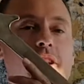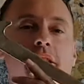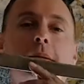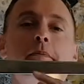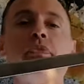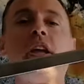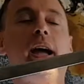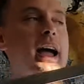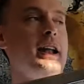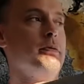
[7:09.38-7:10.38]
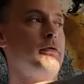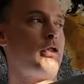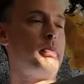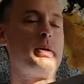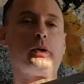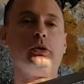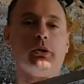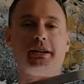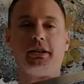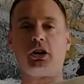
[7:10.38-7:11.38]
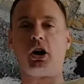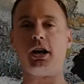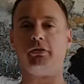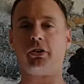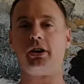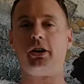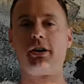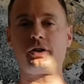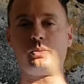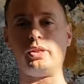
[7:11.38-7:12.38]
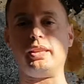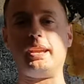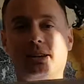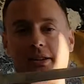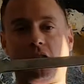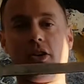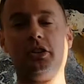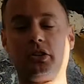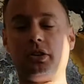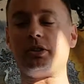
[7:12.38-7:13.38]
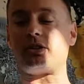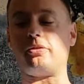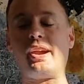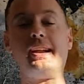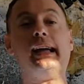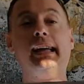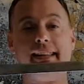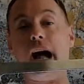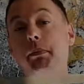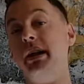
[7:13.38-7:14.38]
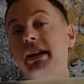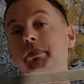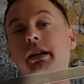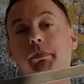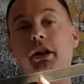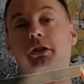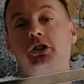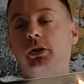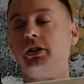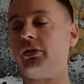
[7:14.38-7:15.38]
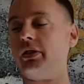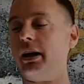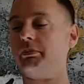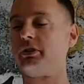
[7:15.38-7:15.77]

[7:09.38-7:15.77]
feeling. And for people who like to cut very often when they are in tournaments or fight, that may be a better choice for them.